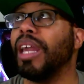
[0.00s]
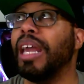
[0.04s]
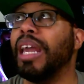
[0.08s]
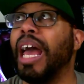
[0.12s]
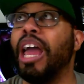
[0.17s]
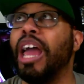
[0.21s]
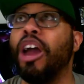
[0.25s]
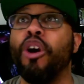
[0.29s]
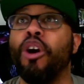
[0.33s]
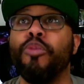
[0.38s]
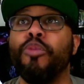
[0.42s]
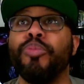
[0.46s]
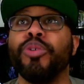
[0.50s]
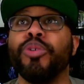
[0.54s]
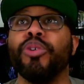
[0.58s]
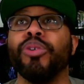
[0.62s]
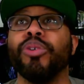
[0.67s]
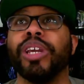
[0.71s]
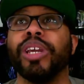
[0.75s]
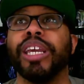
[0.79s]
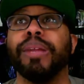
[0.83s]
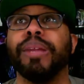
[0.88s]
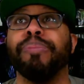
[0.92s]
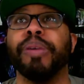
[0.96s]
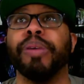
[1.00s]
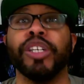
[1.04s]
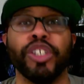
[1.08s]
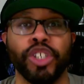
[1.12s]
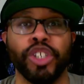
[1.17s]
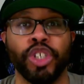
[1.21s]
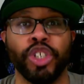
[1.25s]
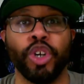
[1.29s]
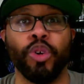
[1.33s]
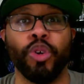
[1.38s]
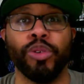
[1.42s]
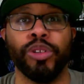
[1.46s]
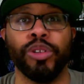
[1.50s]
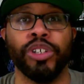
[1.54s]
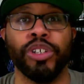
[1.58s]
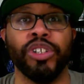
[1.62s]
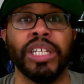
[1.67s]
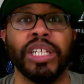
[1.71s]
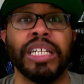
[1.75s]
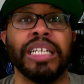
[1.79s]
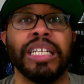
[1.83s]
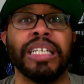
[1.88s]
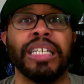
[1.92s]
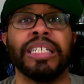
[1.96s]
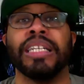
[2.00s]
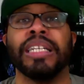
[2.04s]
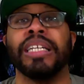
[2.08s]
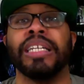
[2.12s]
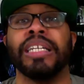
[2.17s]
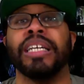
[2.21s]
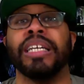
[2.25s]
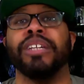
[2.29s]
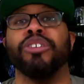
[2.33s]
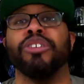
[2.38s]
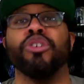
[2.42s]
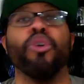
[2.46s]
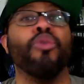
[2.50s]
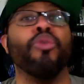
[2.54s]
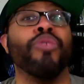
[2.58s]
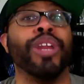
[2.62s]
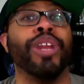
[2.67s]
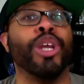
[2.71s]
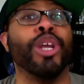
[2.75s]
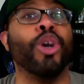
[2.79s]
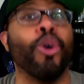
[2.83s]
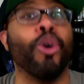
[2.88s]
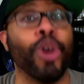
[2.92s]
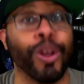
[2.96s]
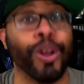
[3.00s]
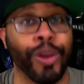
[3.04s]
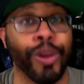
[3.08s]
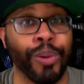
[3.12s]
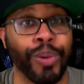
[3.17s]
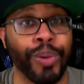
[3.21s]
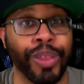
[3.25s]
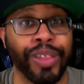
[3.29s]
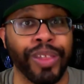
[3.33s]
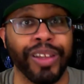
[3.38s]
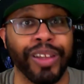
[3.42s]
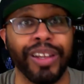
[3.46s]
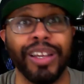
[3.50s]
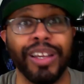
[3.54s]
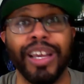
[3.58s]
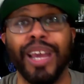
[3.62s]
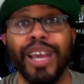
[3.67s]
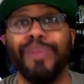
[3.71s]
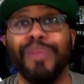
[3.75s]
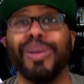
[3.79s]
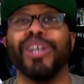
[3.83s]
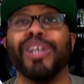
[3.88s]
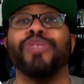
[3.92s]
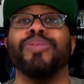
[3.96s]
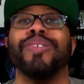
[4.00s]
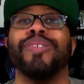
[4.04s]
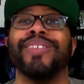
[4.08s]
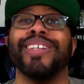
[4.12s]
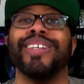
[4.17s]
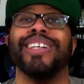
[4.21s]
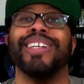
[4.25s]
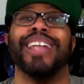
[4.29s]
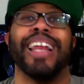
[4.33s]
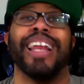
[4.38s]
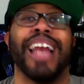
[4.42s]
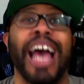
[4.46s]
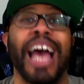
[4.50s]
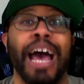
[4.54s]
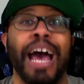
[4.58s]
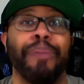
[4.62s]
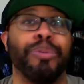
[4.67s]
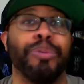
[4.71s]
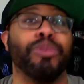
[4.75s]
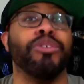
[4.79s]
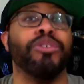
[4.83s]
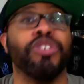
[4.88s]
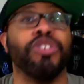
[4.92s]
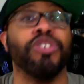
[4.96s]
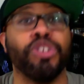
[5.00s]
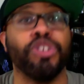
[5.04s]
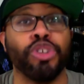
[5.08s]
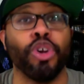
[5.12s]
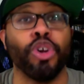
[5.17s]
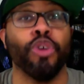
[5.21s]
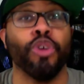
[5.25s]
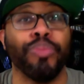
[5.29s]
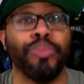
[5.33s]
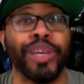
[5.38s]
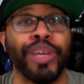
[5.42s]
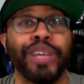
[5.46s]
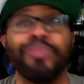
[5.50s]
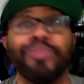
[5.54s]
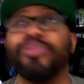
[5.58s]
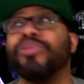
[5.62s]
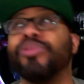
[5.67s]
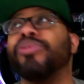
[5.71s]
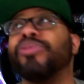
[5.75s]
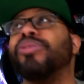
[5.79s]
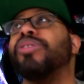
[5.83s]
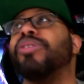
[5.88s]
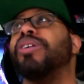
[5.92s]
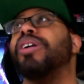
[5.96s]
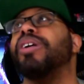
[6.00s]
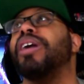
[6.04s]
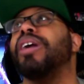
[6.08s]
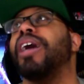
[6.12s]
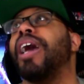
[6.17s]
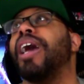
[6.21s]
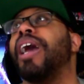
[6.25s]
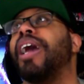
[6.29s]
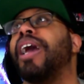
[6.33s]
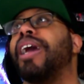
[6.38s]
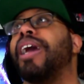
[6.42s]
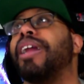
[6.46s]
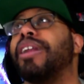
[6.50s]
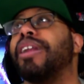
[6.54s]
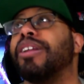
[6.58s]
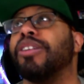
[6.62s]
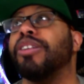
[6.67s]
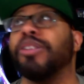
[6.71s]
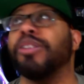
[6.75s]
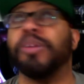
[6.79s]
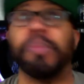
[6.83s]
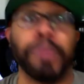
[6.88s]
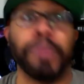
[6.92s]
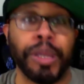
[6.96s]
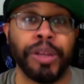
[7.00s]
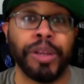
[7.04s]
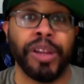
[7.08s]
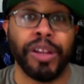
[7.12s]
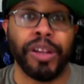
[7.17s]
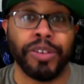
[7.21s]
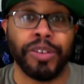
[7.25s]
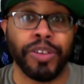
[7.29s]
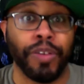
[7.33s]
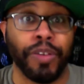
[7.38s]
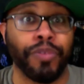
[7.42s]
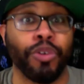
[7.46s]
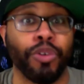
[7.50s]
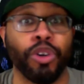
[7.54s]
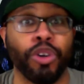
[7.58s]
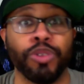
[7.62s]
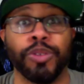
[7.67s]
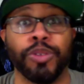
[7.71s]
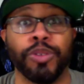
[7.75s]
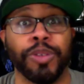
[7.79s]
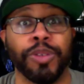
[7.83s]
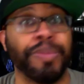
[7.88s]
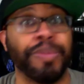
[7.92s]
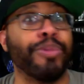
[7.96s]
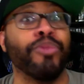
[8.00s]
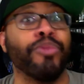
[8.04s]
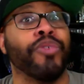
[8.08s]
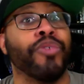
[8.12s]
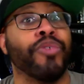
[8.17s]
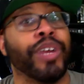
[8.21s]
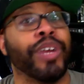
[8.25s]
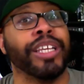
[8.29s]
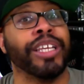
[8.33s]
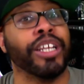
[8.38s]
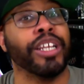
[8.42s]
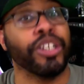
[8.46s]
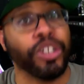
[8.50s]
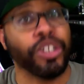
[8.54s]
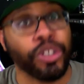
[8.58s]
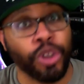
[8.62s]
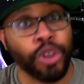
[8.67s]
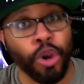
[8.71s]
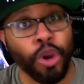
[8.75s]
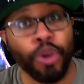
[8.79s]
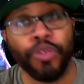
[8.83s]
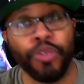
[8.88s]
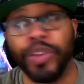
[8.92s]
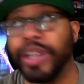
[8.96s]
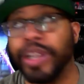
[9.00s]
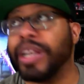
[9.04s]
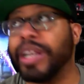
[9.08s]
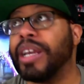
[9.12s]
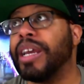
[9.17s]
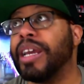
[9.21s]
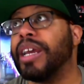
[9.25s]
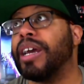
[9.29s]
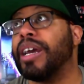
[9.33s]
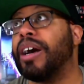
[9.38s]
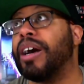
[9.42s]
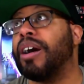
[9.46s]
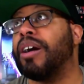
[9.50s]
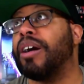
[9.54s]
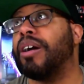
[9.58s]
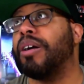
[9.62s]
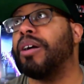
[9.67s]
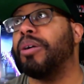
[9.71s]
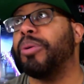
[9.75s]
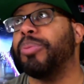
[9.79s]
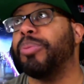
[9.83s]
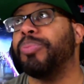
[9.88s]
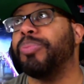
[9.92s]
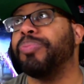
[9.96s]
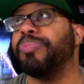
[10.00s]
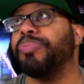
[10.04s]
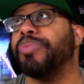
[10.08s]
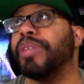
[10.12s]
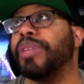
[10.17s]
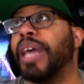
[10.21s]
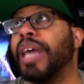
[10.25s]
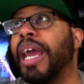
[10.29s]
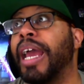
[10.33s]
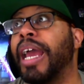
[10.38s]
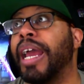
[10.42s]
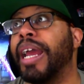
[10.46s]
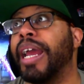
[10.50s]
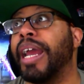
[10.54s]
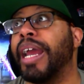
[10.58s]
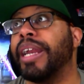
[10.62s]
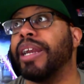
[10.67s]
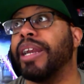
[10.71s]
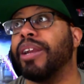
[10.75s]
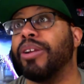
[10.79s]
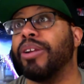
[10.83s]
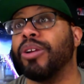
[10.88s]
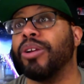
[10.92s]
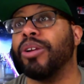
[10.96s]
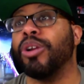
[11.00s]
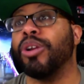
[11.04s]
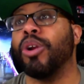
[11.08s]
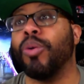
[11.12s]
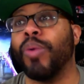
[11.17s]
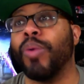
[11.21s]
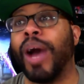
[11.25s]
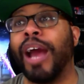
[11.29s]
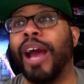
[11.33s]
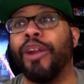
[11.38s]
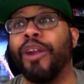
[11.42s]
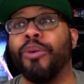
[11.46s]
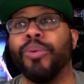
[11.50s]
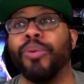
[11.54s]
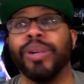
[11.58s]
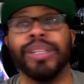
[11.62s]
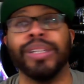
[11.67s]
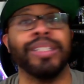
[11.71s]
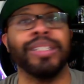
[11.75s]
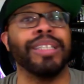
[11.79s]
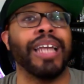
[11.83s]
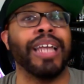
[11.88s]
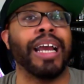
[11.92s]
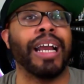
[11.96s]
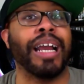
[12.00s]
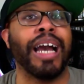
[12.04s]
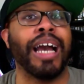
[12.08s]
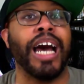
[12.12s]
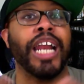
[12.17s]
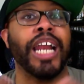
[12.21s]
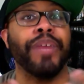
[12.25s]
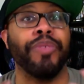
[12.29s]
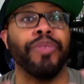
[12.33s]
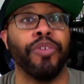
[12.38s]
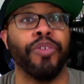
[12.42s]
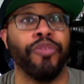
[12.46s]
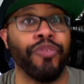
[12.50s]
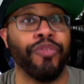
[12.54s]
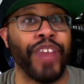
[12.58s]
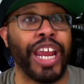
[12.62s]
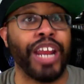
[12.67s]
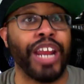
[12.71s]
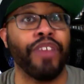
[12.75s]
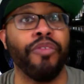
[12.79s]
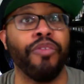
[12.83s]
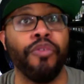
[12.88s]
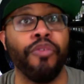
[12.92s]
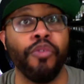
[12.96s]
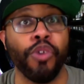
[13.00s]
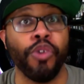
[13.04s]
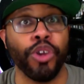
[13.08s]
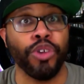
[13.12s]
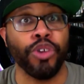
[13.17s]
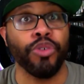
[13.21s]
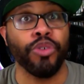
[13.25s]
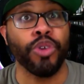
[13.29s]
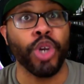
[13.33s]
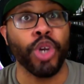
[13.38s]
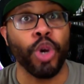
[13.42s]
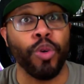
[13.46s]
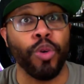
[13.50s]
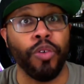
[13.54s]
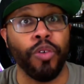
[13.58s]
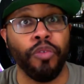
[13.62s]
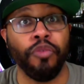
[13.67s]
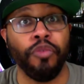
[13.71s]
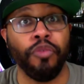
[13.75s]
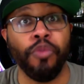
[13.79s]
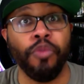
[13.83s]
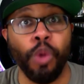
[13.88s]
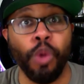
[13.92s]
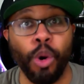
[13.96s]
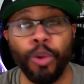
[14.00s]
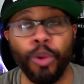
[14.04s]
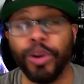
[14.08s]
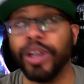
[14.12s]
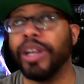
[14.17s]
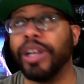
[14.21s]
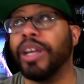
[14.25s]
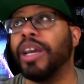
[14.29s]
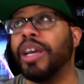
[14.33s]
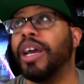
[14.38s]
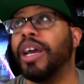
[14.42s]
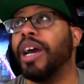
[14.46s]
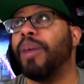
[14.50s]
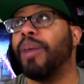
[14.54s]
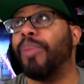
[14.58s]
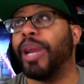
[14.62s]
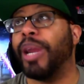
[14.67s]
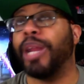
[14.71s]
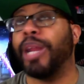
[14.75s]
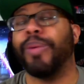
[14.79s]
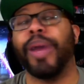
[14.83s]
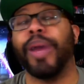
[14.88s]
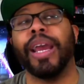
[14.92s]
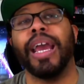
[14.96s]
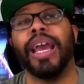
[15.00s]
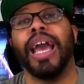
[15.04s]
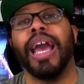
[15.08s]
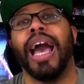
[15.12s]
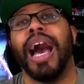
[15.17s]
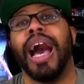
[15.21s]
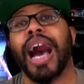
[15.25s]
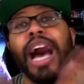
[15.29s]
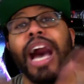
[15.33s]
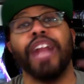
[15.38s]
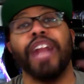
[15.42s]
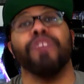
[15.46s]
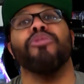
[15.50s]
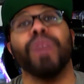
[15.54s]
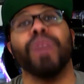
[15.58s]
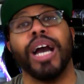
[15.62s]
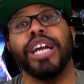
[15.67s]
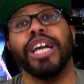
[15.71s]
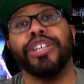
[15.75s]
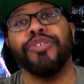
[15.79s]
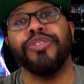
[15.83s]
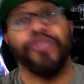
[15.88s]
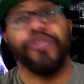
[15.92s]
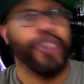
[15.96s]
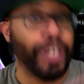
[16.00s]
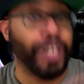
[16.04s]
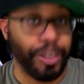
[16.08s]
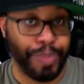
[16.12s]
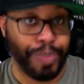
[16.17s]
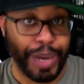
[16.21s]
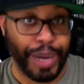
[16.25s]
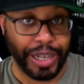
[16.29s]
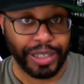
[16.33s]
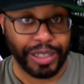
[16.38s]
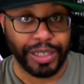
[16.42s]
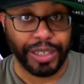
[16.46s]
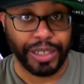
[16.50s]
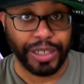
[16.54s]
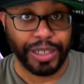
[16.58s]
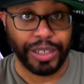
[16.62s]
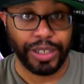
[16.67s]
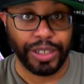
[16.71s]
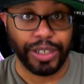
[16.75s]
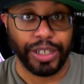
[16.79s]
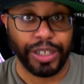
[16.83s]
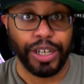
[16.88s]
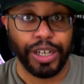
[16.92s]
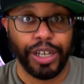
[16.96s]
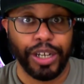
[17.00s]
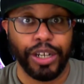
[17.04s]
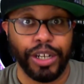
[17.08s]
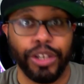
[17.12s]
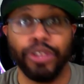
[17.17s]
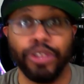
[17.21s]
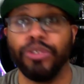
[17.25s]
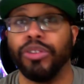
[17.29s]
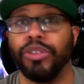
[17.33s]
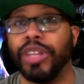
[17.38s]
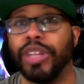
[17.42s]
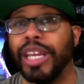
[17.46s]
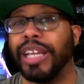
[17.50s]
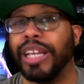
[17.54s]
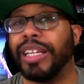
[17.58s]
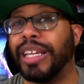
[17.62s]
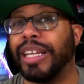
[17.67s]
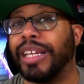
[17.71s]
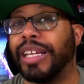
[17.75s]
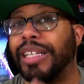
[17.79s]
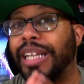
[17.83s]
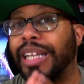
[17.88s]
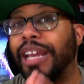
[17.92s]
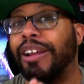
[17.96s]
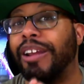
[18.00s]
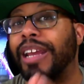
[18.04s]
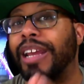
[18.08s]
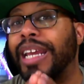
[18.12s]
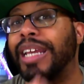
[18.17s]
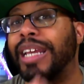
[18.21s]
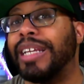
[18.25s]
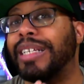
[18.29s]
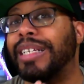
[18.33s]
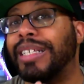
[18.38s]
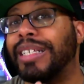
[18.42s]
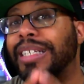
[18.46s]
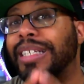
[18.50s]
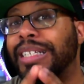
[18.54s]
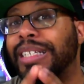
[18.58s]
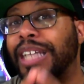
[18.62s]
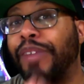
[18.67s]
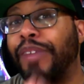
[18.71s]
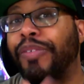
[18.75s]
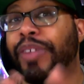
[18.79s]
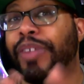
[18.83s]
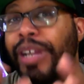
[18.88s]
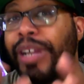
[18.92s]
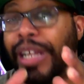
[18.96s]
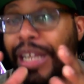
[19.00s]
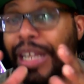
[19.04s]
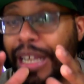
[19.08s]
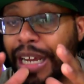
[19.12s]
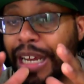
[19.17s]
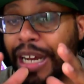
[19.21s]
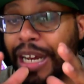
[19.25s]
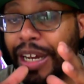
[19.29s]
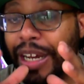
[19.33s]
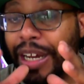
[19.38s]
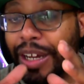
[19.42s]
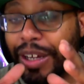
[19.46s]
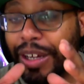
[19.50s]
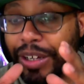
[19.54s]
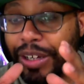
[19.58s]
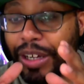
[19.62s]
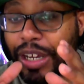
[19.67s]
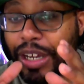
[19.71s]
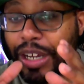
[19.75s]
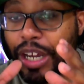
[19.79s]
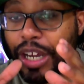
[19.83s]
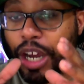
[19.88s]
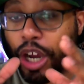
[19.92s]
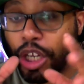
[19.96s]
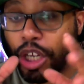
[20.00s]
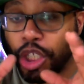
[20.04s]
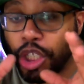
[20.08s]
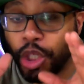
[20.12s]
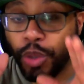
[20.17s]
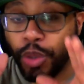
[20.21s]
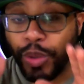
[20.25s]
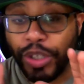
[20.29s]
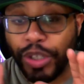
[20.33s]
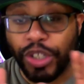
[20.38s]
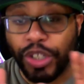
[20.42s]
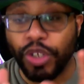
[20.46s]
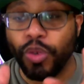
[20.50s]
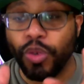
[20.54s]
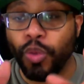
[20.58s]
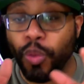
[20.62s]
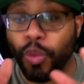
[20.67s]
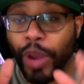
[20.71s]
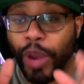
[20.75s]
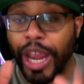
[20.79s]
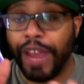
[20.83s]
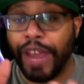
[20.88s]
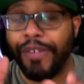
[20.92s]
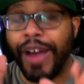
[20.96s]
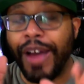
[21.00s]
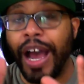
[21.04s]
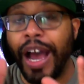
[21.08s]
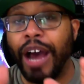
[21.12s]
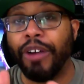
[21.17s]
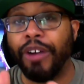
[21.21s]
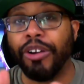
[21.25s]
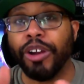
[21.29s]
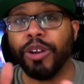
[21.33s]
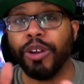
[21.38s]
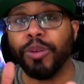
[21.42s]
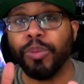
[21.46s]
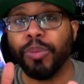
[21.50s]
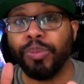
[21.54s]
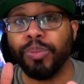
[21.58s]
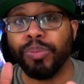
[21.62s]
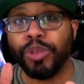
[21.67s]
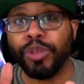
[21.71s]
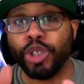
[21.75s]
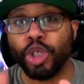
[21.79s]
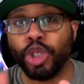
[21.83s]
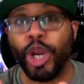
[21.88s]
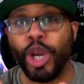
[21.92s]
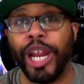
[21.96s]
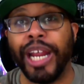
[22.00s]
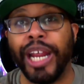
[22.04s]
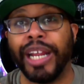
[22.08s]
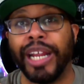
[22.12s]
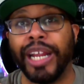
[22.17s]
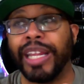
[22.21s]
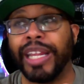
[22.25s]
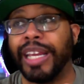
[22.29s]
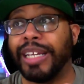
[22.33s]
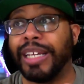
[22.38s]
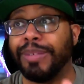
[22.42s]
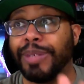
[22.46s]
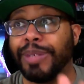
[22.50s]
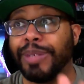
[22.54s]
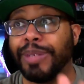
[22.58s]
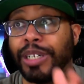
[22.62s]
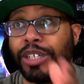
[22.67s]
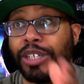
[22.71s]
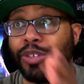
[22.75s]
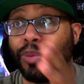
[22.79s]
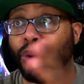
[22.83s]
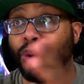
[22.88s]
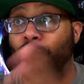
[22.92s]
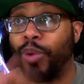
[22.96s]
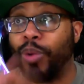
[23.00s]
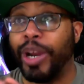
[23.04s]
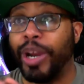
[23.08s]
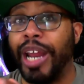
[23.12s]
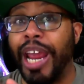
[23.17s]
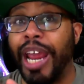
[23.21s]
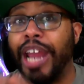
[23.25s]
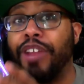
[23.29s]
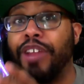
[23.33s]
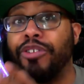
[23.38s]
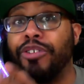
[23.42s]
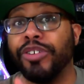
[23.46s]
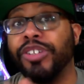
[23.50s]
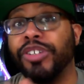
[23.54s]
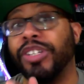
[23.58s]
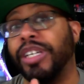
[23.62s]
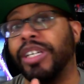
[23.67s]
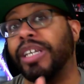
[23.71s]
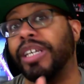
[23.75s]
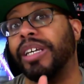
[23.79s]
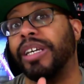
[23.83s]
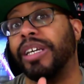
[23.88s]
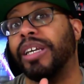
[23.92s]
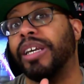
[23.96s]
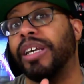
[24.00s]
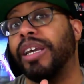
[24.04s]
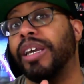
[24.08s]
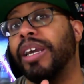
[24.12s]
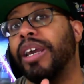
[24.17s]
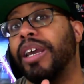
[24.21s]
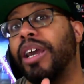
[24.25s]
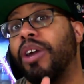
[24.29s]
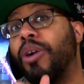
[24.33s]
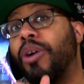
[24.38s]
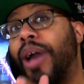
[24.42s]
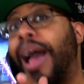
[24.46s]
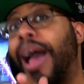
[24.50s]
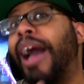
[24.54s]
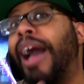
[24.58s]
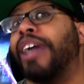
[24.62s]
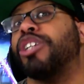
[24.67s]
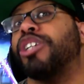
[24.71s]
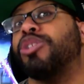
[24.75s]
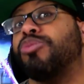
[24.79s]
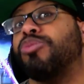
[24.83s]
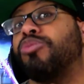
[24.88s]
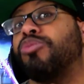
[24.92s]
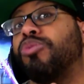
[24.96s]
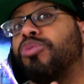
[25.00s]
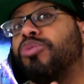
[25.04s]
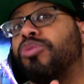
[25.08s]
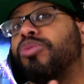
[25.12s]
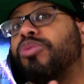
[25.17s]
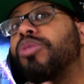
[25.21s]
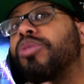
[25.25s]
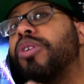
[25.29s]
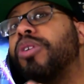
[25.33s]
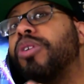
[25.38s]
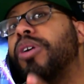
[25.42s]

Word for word: I hope you don't get pigeonholed into this and then don't really go anywhere with it because we've seen that happen with certain people and, and, and of course some people really didn't deserve it um, and you know, I don't want to see that kind of a fate for you going forward. But anyway, how do you guys feel about this? Do you think that there is definitely a, a twisted way of how they're portraying things? Because on one hand, you're seeing actual